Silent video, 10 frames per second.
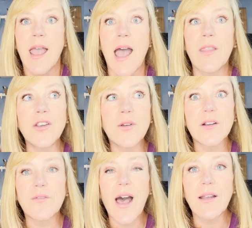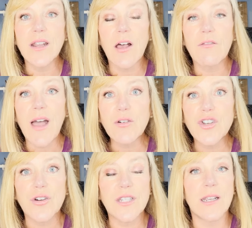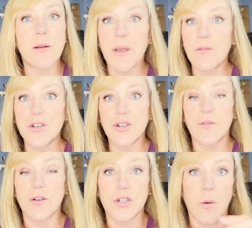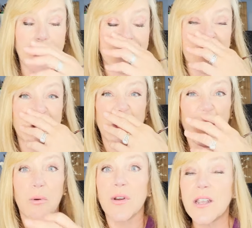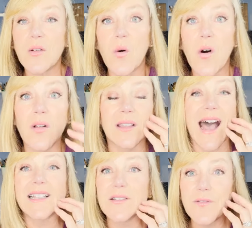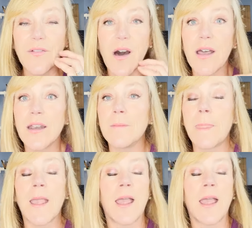And then you get a five dollar voucher to get a beverage of your choice. So pretty cool. Lots of fun.